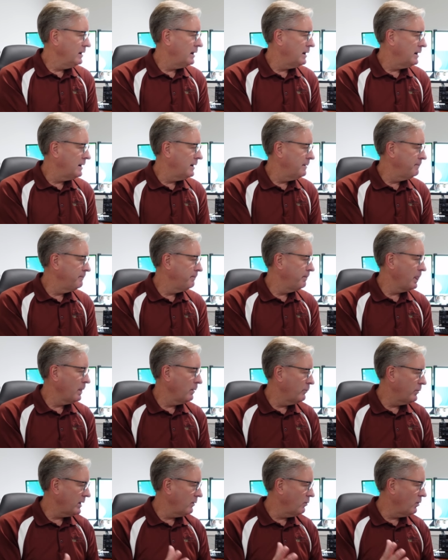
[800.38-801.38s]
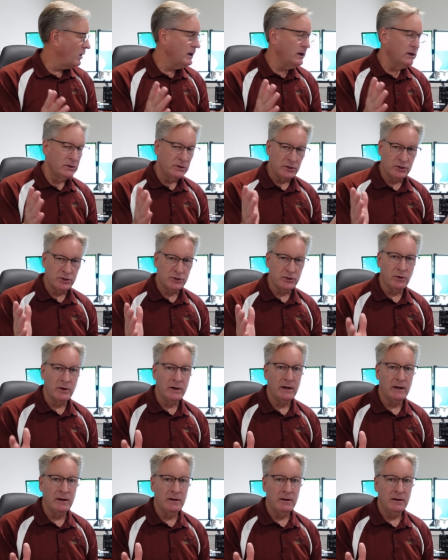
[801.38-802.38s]
But I wanted to just show
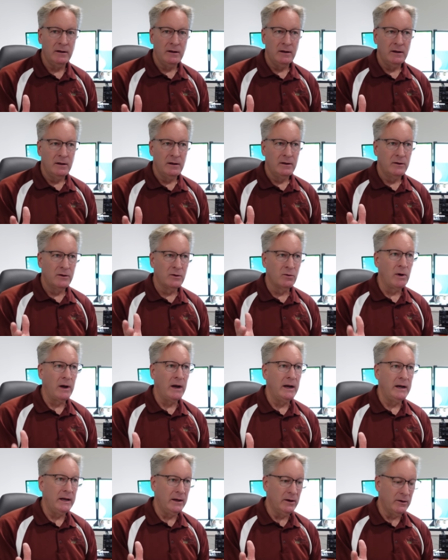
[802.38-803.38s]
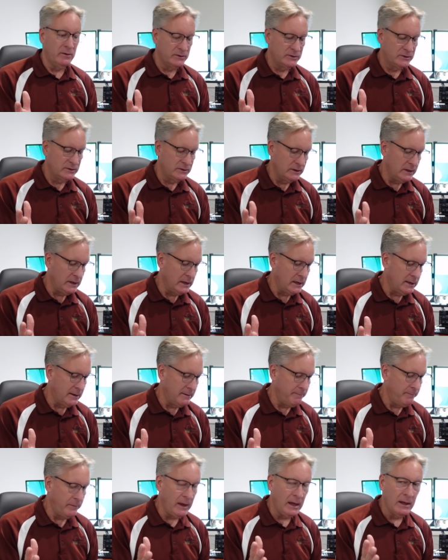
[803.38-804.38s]
you the radios
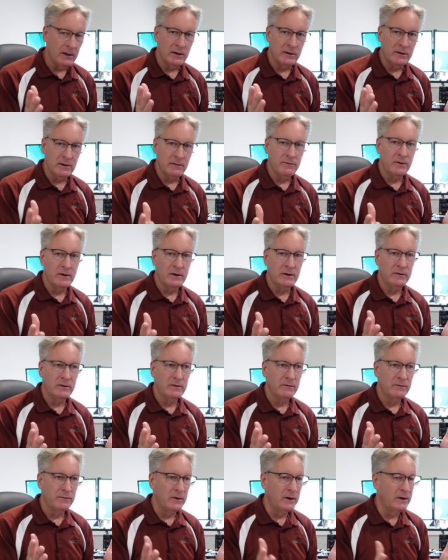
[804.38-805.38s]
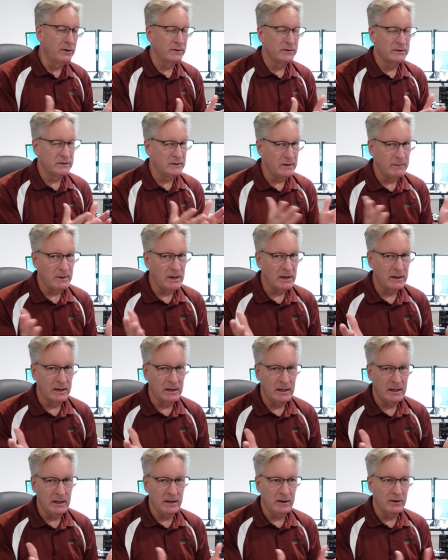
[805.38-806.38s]
and the different frequencies. I'm not
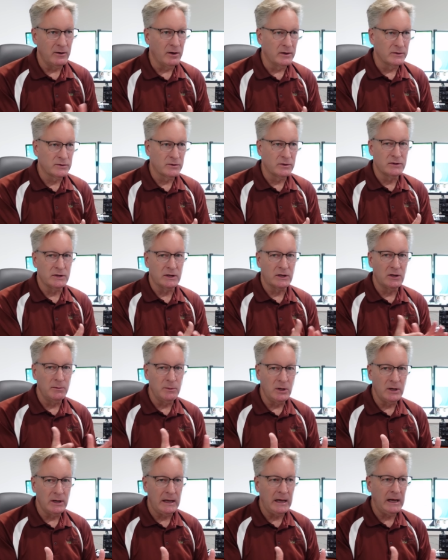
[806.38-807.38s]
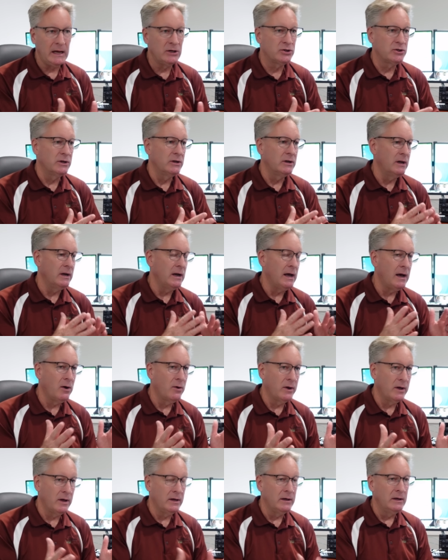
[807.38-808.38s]
going to get into all sorts of communication and
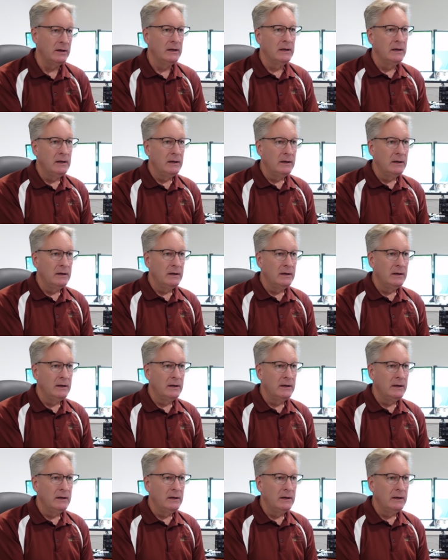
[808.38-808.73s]
how to